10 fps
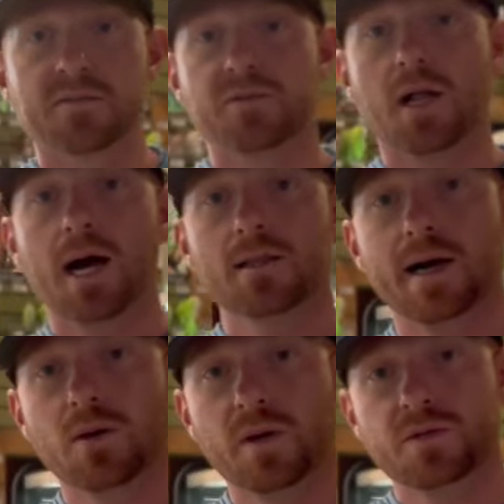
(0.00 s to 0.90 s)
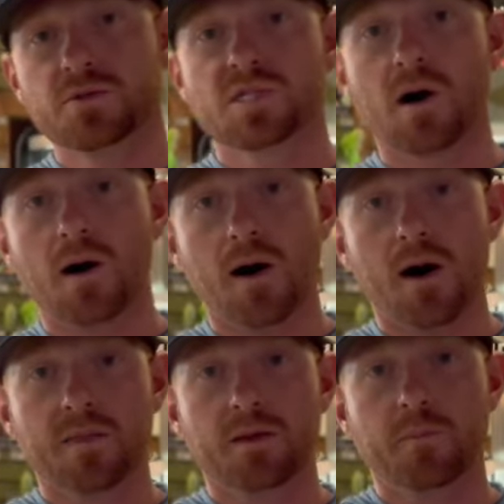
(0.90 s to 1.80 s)
fly like what you saw
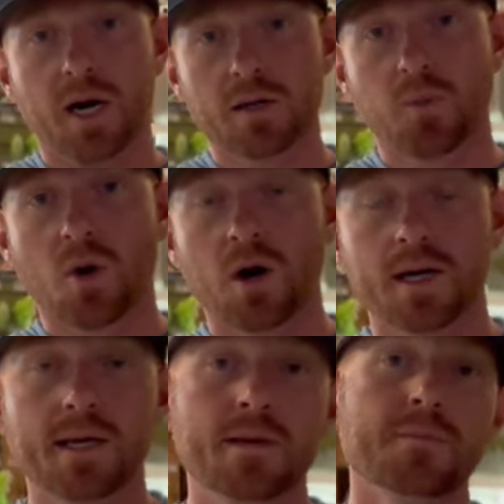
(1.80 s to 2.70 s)
on the bug board.